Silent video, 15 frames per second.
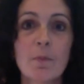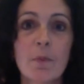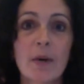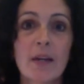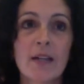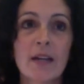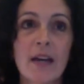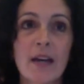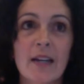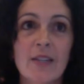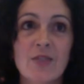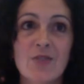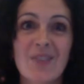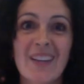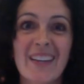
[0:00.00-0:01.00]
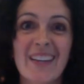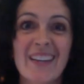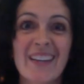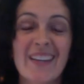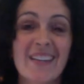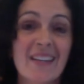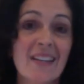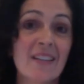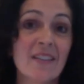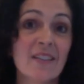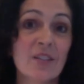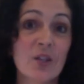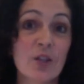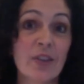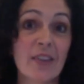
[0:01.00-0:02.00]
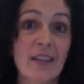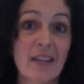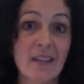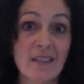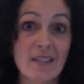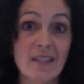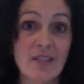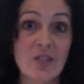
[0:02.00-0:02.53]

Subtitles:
but I do like eating good things,